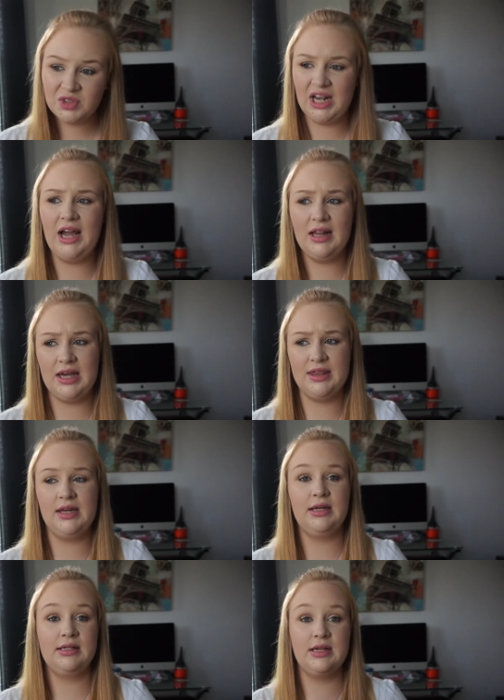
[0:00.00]
highlight
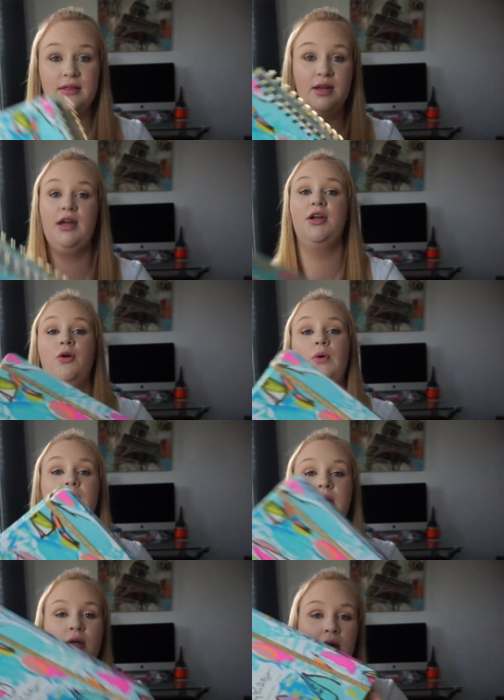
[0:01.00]
things, and then I go in
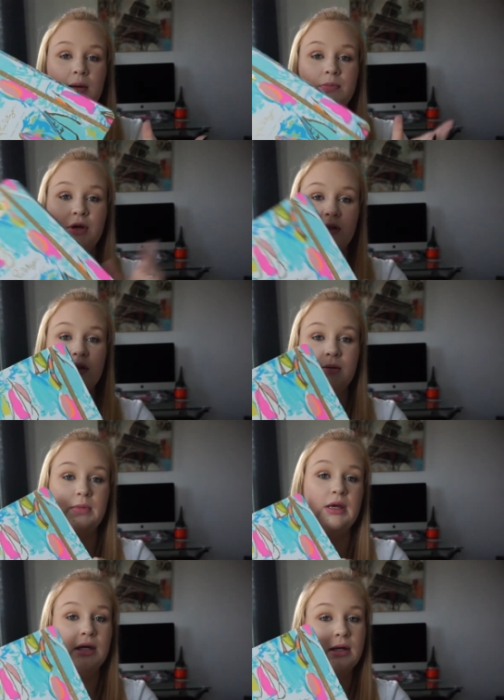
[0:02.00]
and I put them
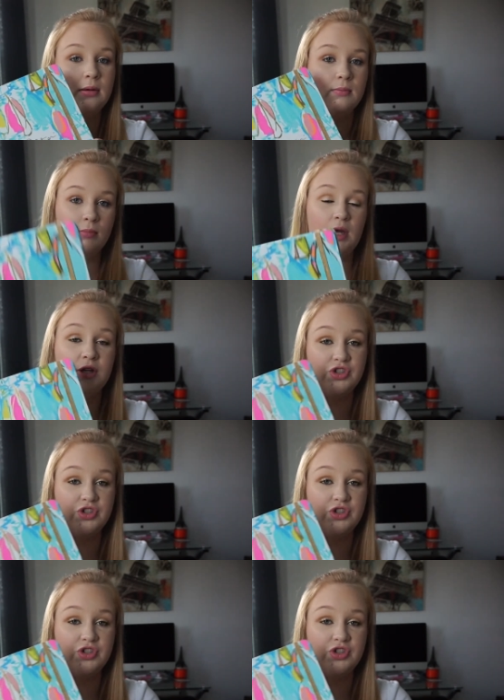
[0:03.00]
in my